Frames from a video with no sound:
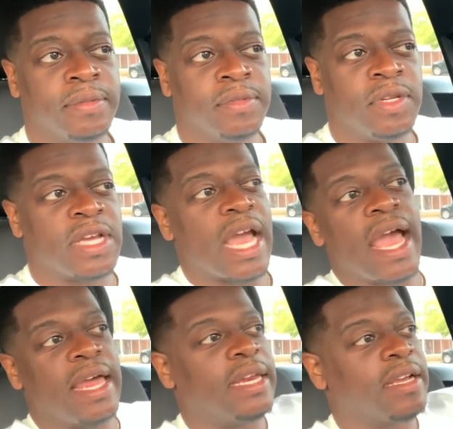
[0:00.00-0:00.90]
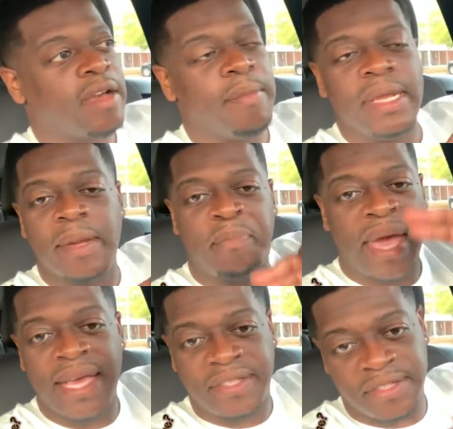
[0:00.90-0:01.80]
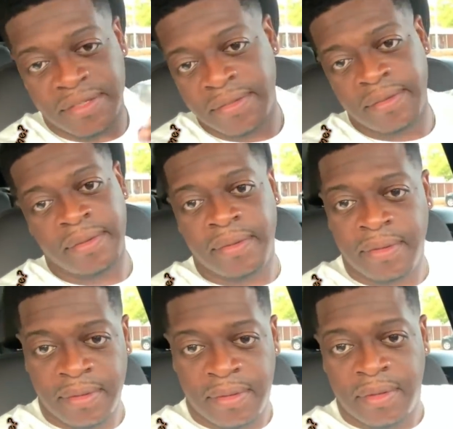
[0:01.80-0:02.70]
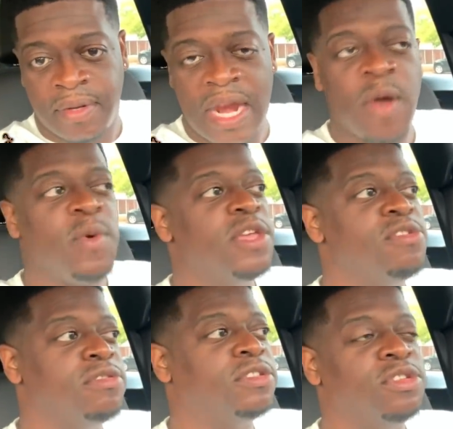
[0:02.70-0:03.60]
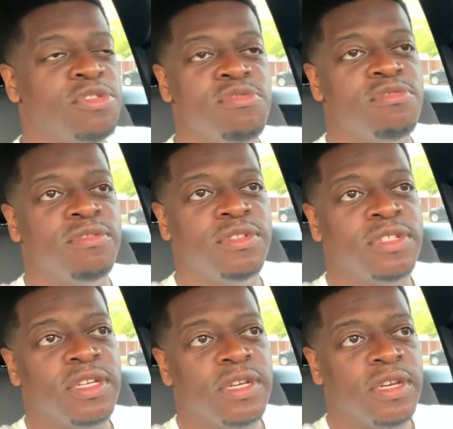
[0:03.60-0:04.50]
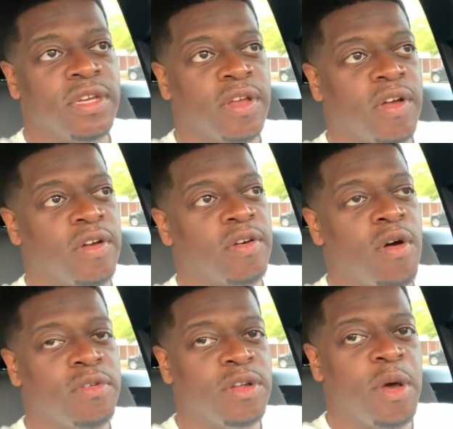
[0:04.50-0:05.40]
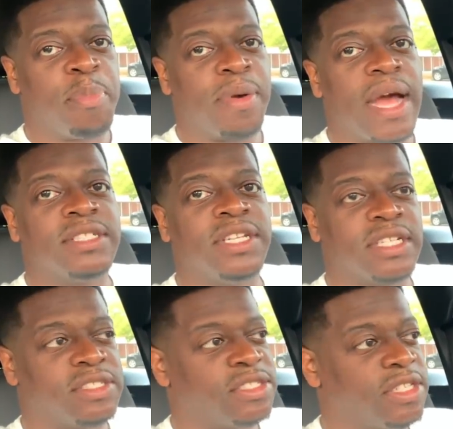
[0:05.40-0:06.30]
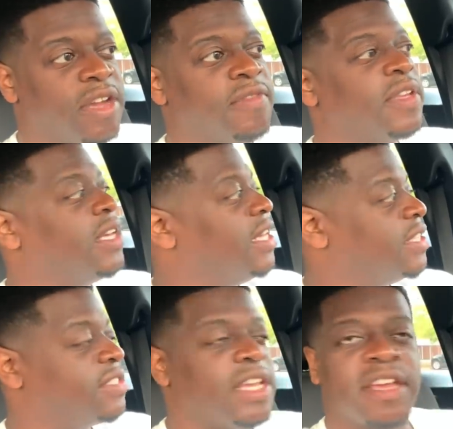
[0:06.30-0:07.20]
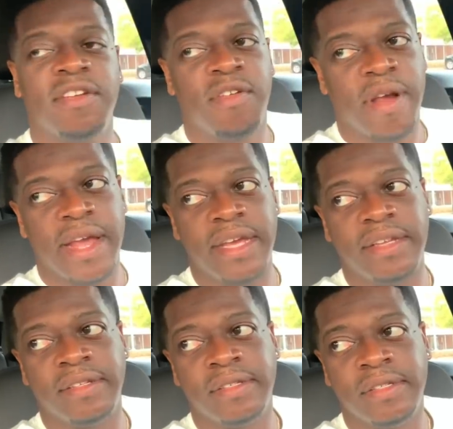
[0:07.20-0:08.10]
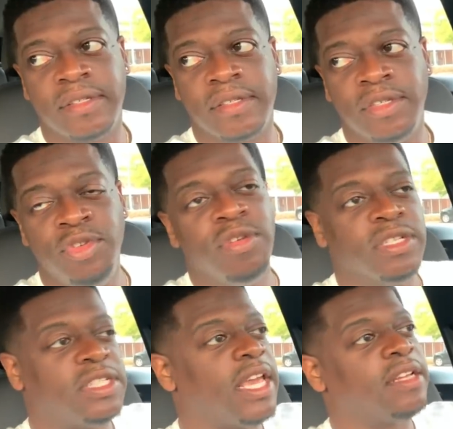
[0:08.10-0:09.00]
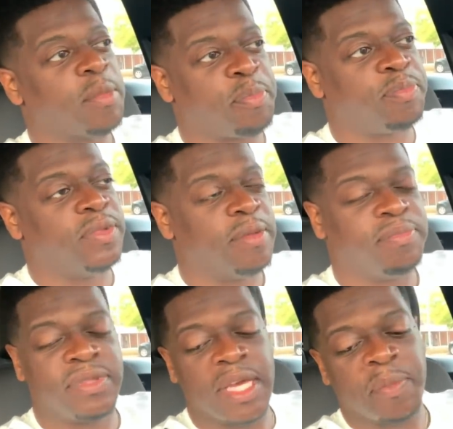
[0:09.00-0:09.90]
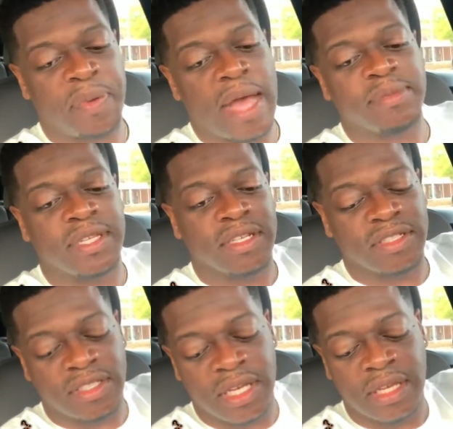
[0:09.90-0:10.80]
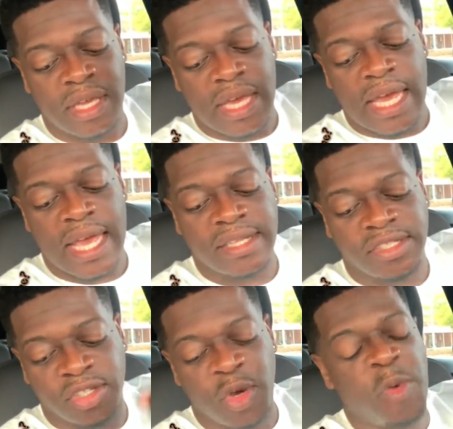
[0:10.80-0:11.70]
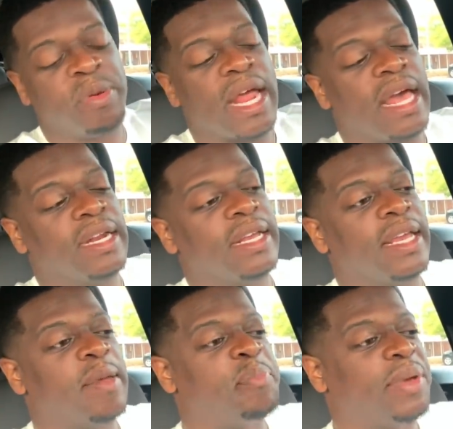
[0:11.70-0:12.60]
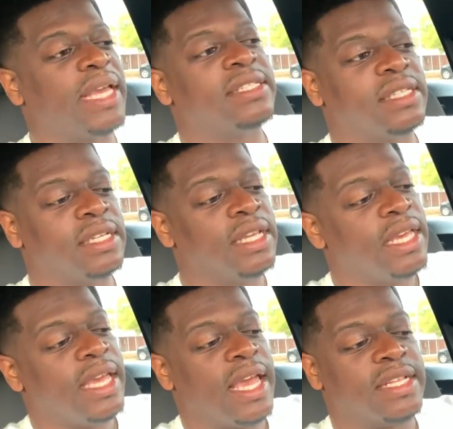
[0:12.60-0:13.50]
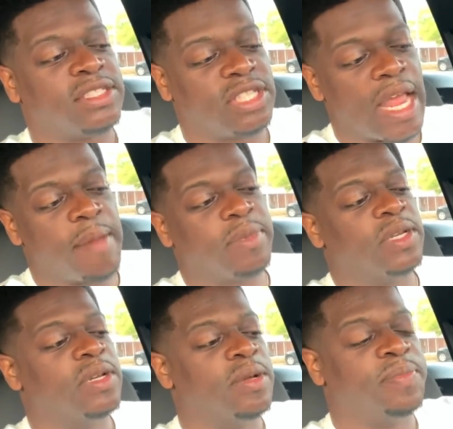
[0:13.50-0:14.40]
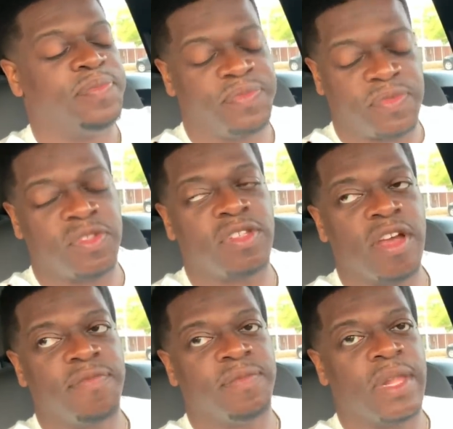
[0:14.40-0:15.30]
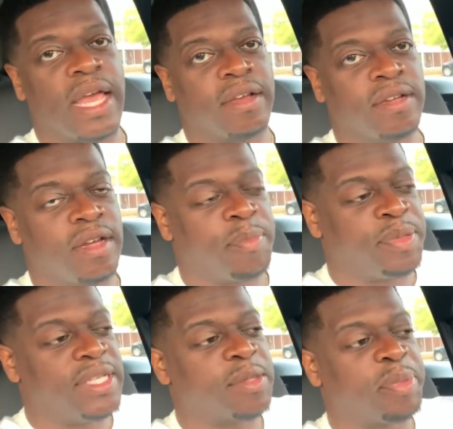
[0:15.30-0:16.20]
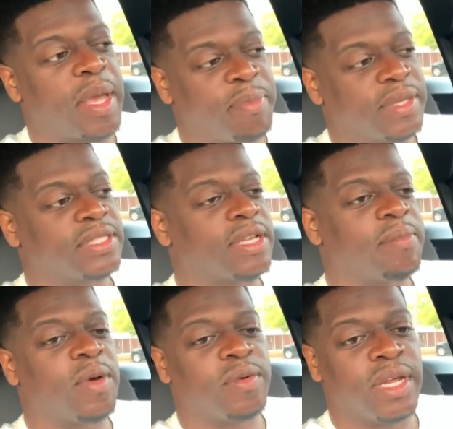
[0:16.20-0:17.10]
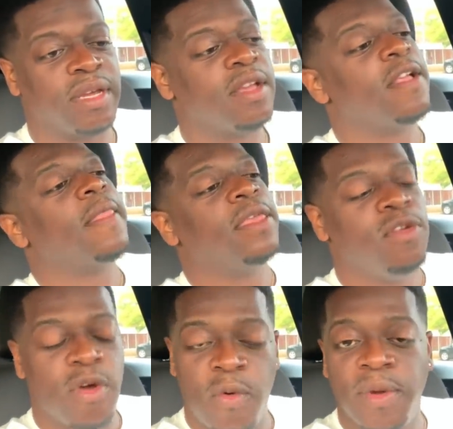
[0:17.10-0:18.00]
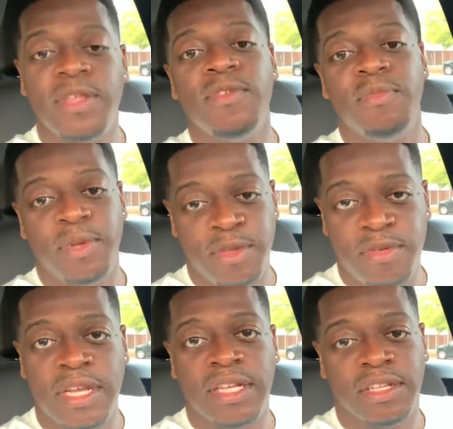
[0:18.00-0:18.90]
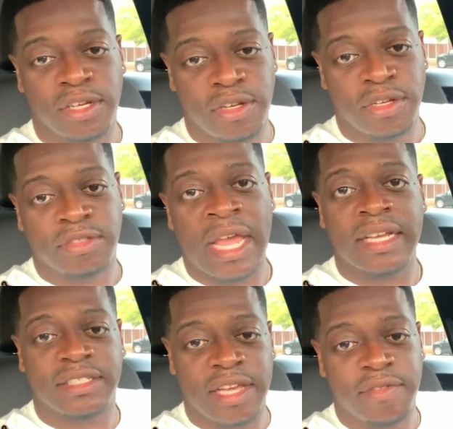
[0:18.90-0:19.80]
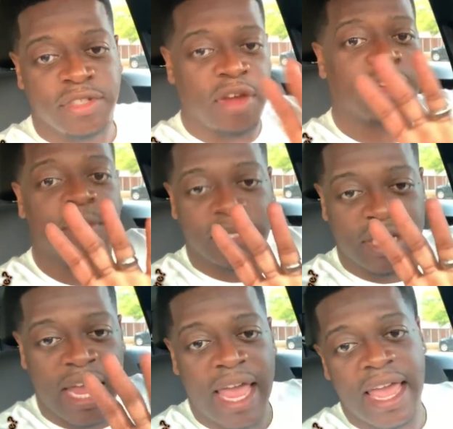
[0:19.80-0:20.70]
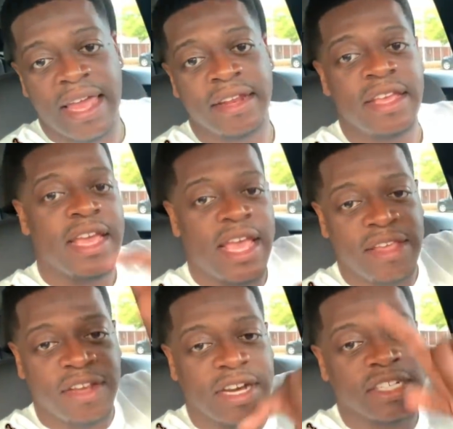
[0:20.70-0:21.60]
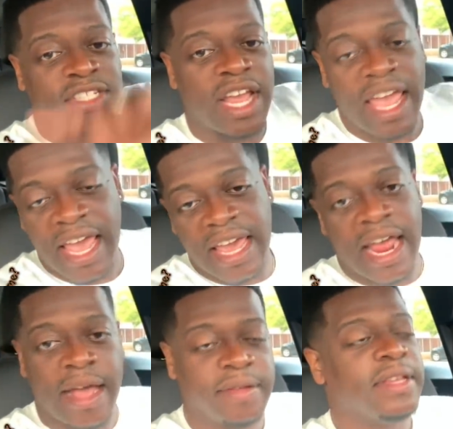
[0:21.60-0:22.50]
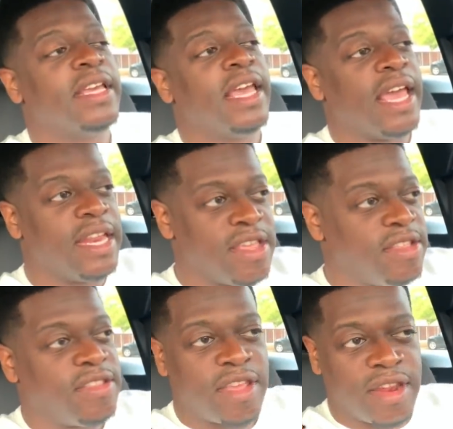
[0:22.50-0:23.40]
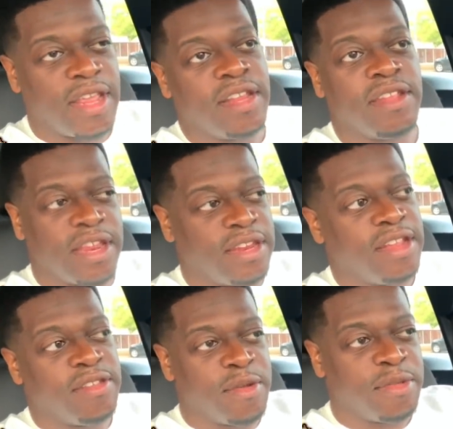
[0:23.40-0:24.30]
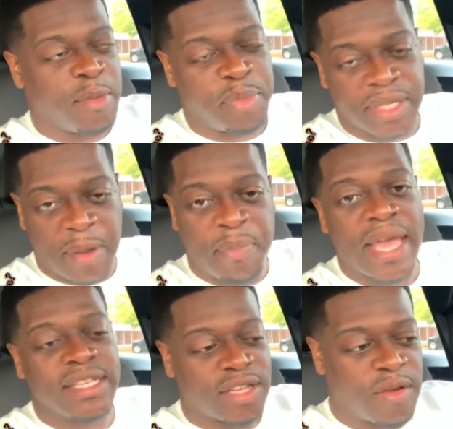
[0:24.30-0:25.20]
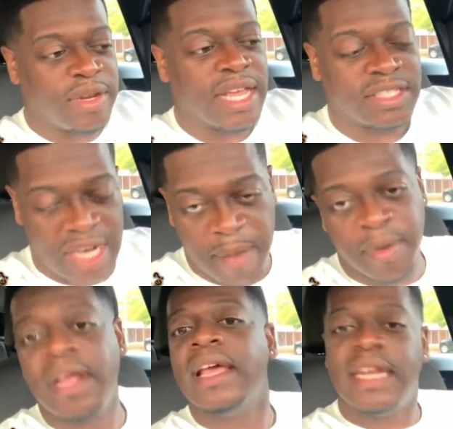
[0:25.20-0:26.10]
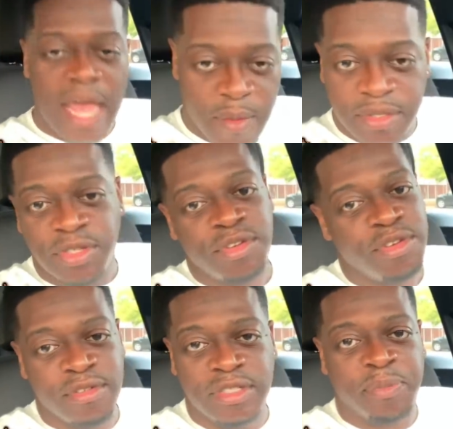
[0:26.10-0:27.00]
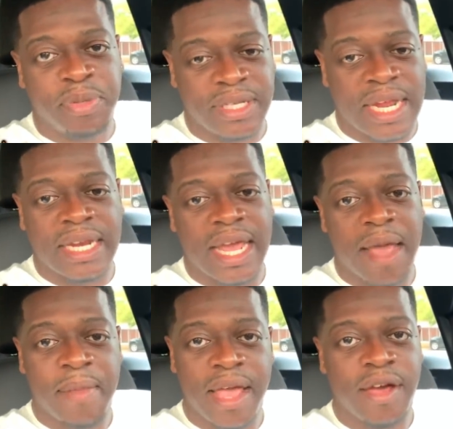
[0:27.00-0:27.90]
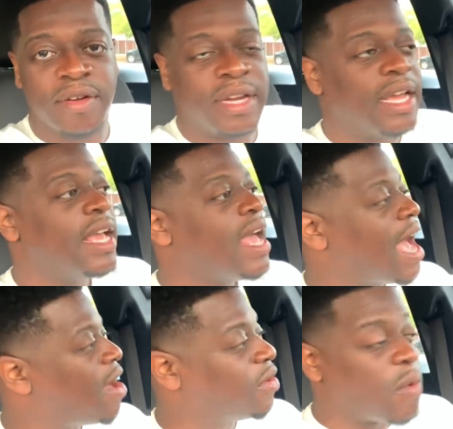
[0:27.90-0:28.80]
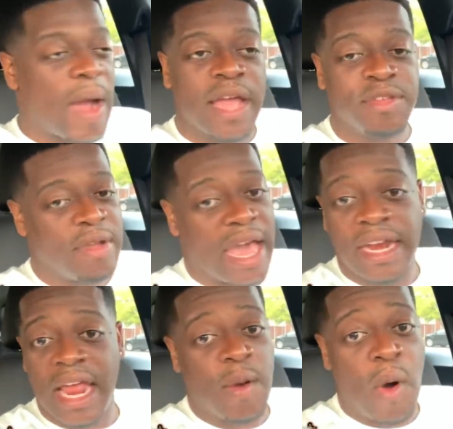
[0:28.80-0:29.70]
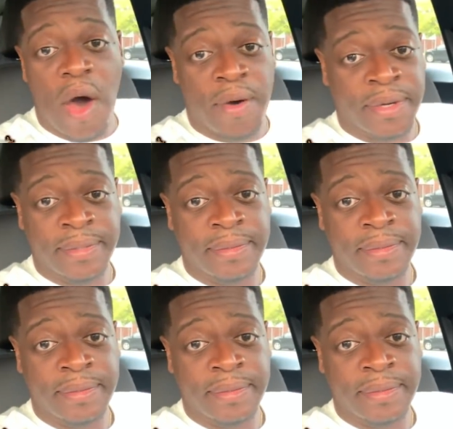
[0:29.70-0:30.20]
The kind that come in the paste that we used to use on little projects and stuff in second grade. You could take the thick popsicle stick and scoop it out of there and paste it and slap the little stuff like a piece of paper or something on there. You know when you did the little Thanksgiving turkey with your hand and you cut your hand out and then you put the paste on there and slap it. That what you used to put that damn hair on there. I don't know why you got in that water.